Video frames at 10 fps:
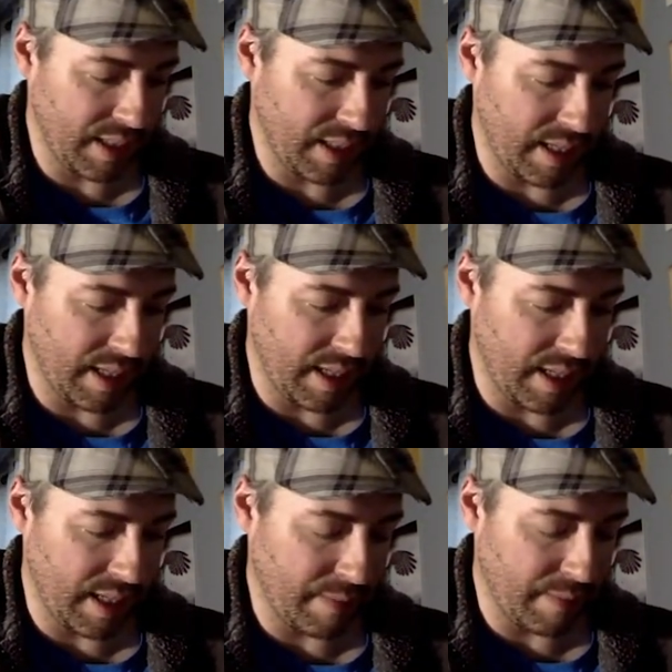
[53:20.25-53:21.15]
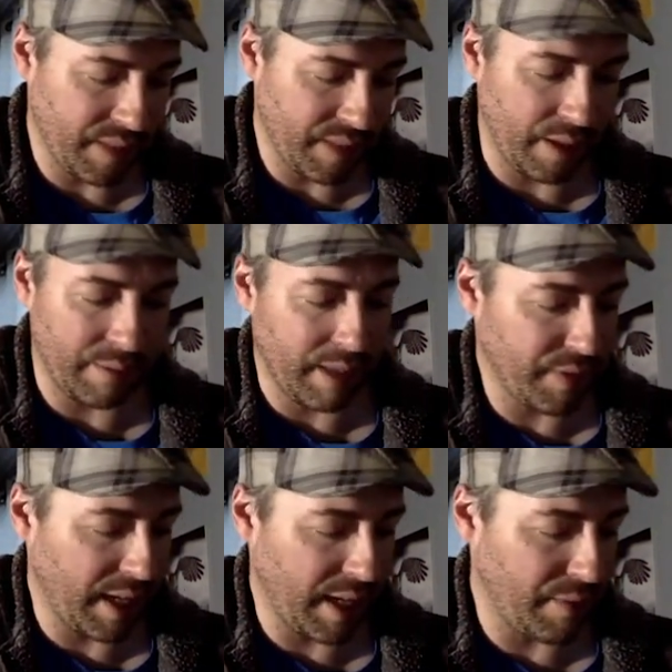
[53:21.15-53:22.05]
And then, you know,
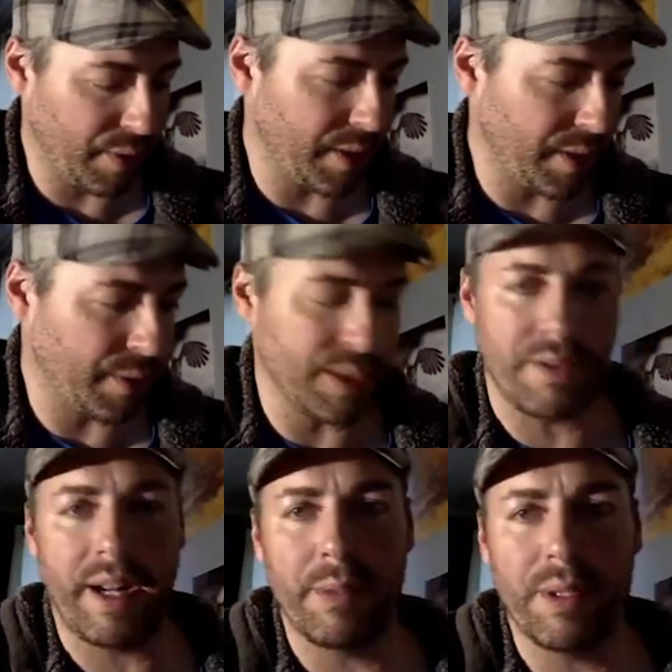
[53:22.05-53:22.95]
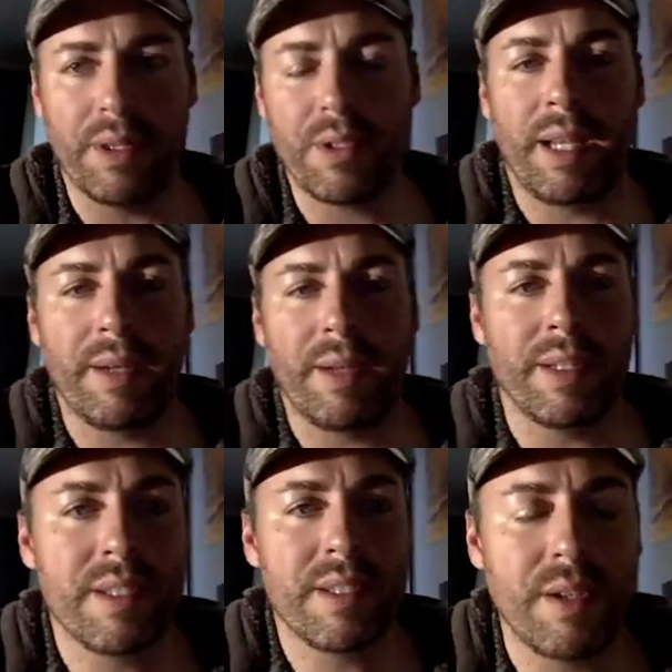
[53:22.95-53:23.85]
I've got a few other ones around, but those are the main
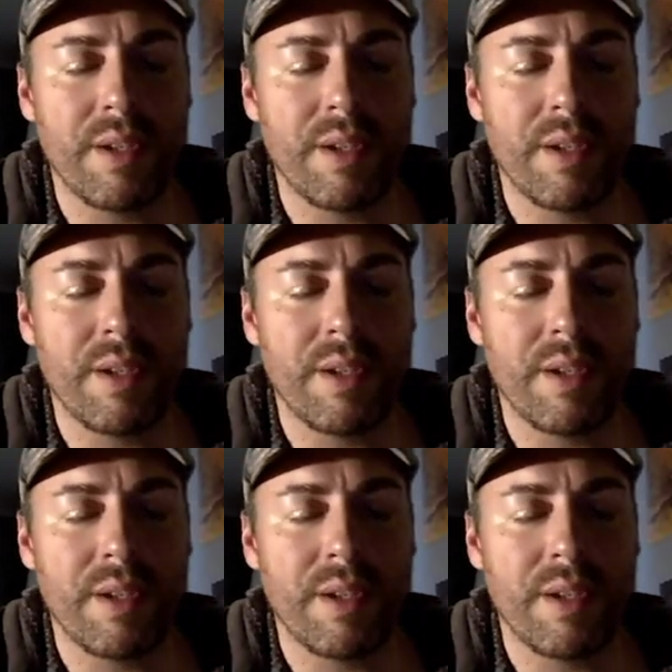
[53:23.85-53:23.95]
ones.